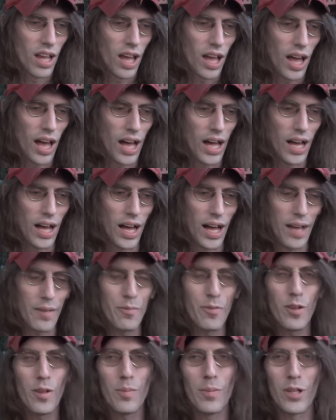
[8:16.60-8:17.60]
I
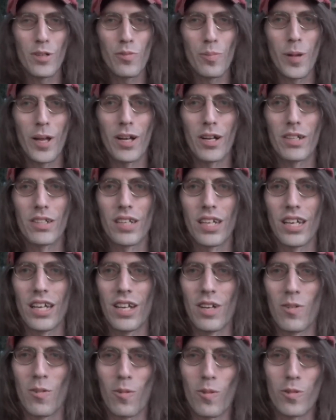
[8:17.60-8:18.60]
feel much better
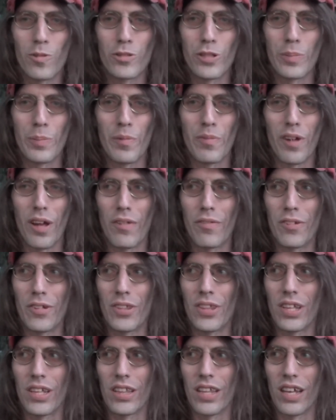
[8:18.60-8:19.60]
taking ownership of
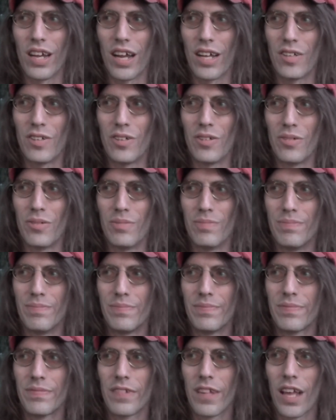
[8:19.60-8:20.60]
everything that I do
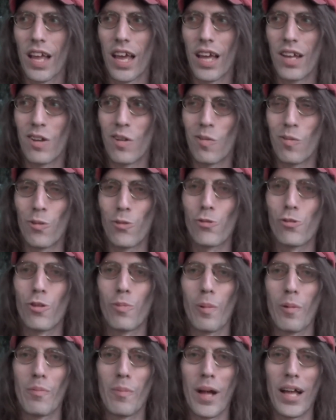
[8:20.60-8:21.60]
and
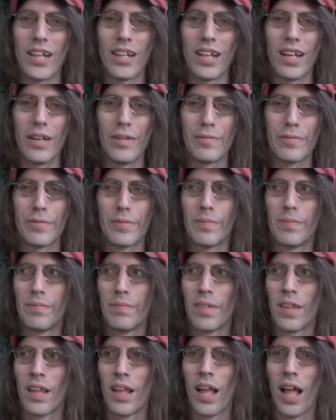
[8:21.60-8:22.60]
ownership of my life.
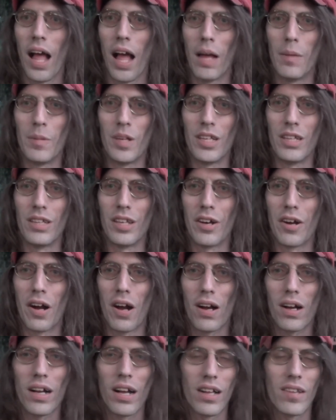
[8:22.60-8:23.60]
I mean, there
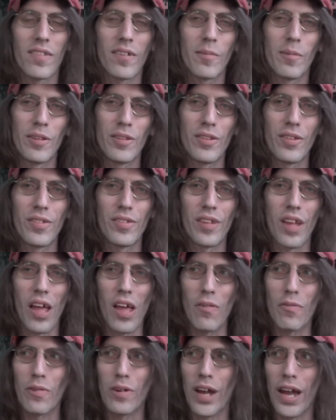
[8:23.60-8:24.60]
are consequences to
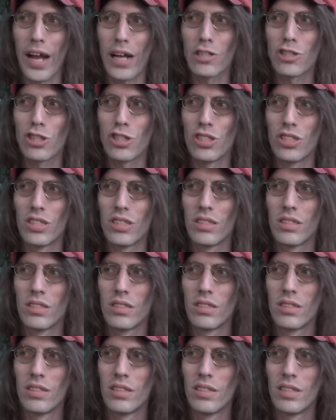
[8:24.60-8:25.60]
every action,
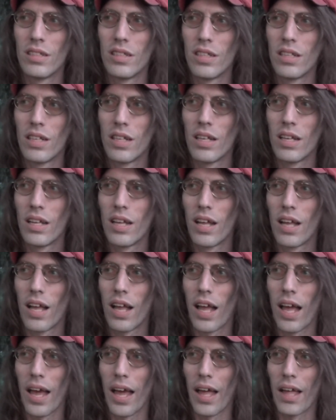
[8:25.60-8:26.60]

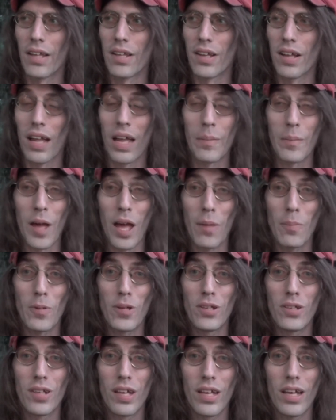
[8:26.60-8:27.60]
and I'm
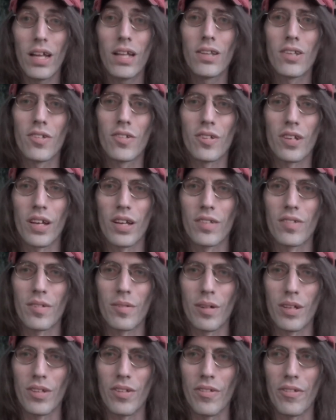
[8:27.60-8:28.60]
happy to take on those
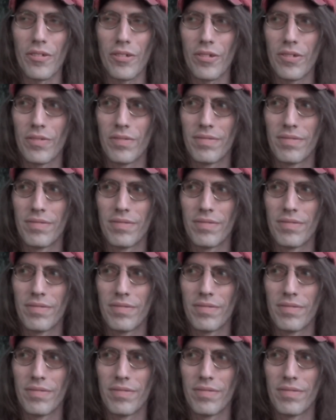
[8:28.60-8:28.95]
consequences.